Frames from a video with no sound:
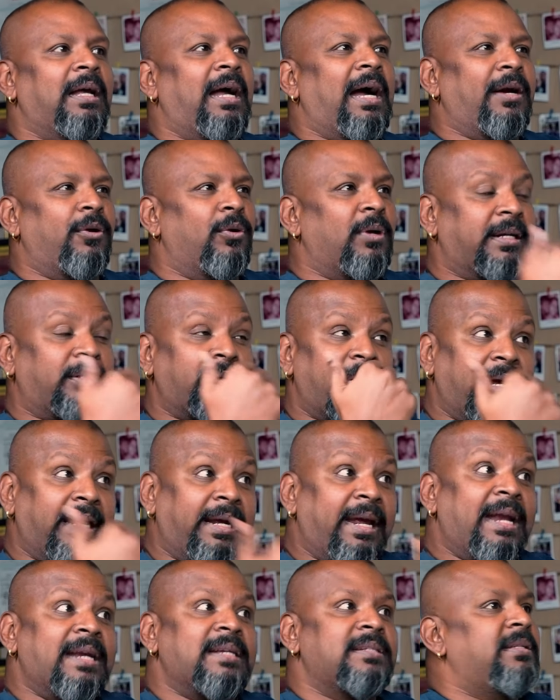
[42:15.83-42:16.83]
I don't like to
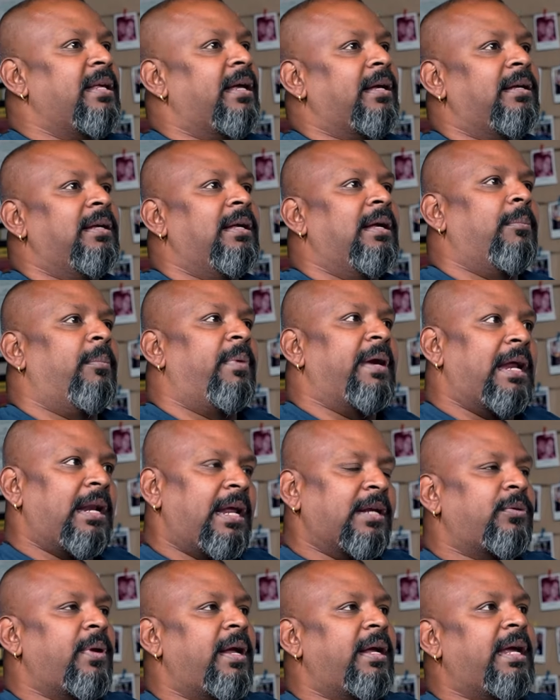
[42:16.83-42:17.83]
engage there, but I
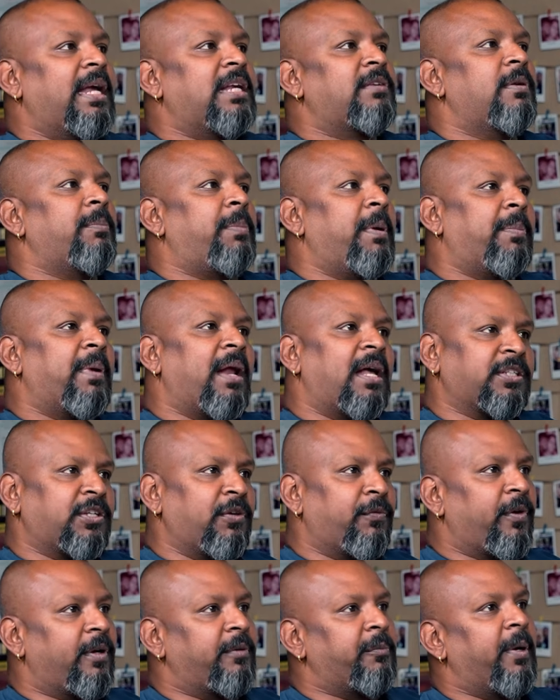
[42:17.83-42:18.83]
like to engage when people ask
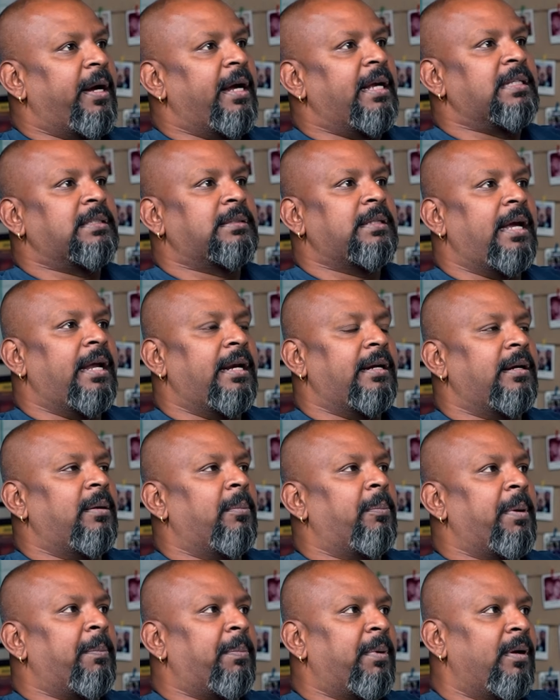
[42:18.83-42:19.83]
you for advice,
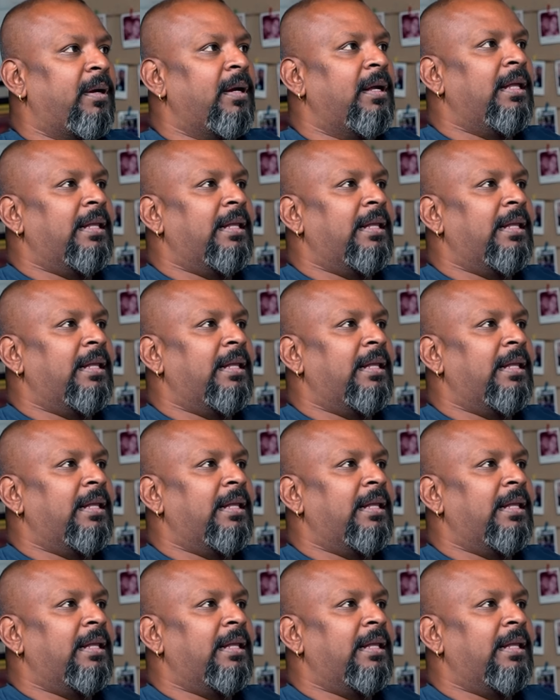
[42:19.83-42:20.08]
and people.